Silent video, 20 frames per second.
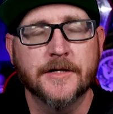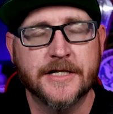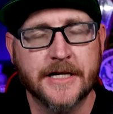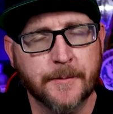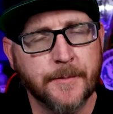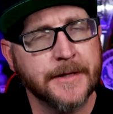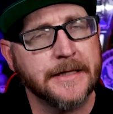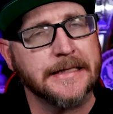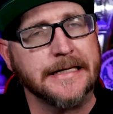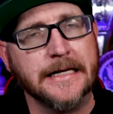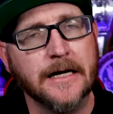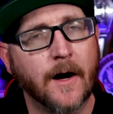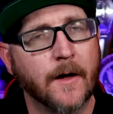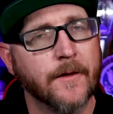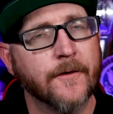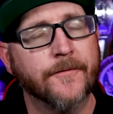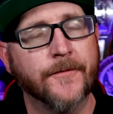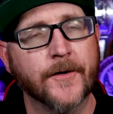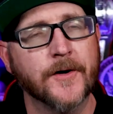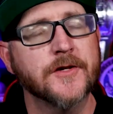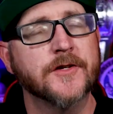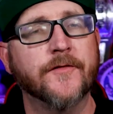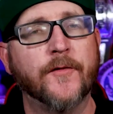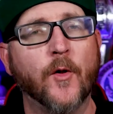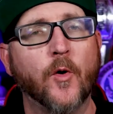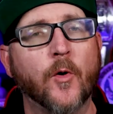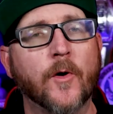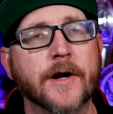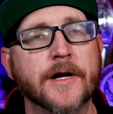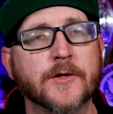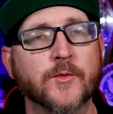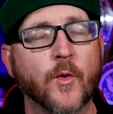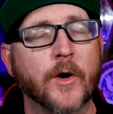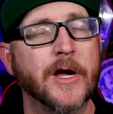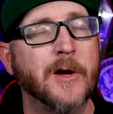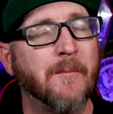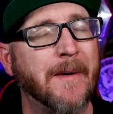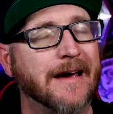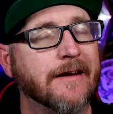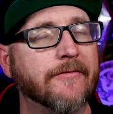Typically on the first floor is
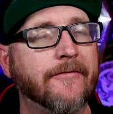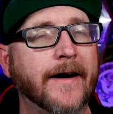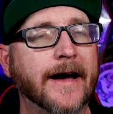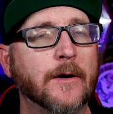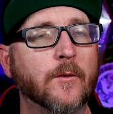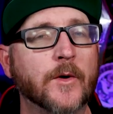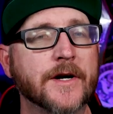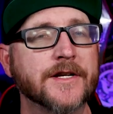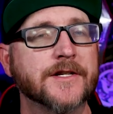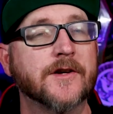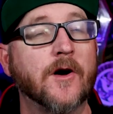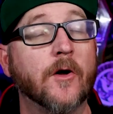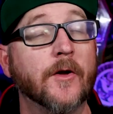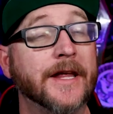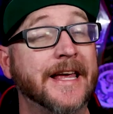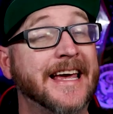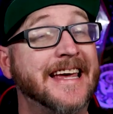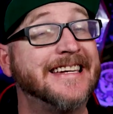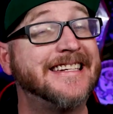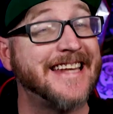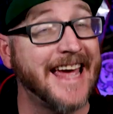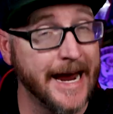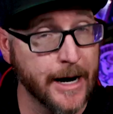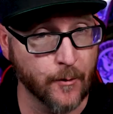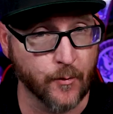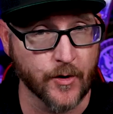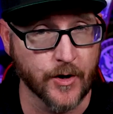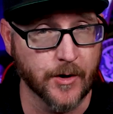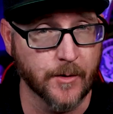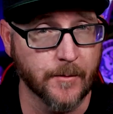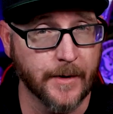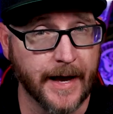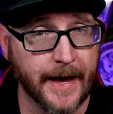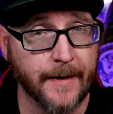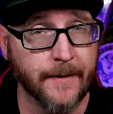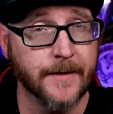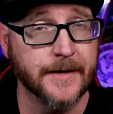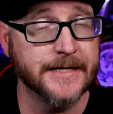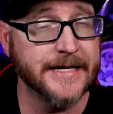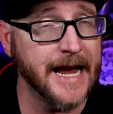where you might find what is called a day room,
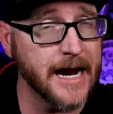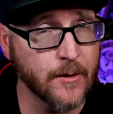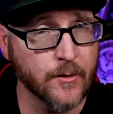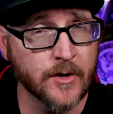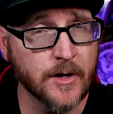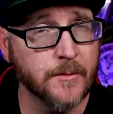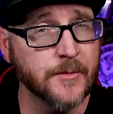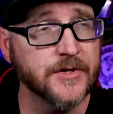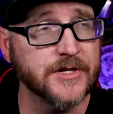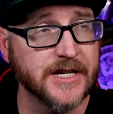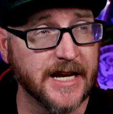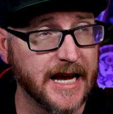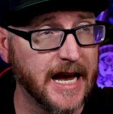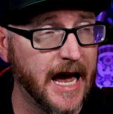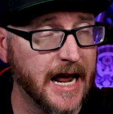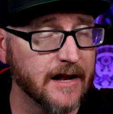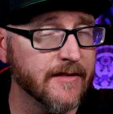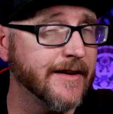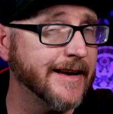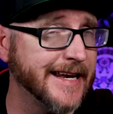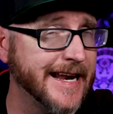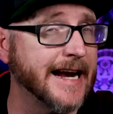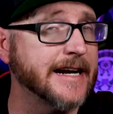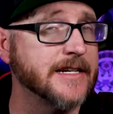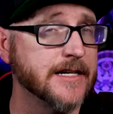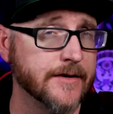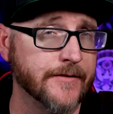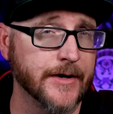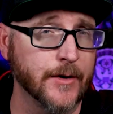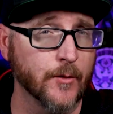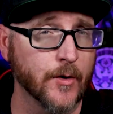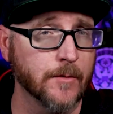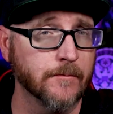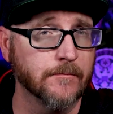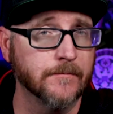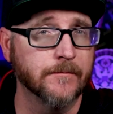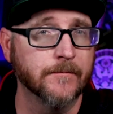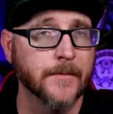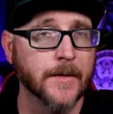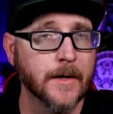and the day room is kind of like an activity room.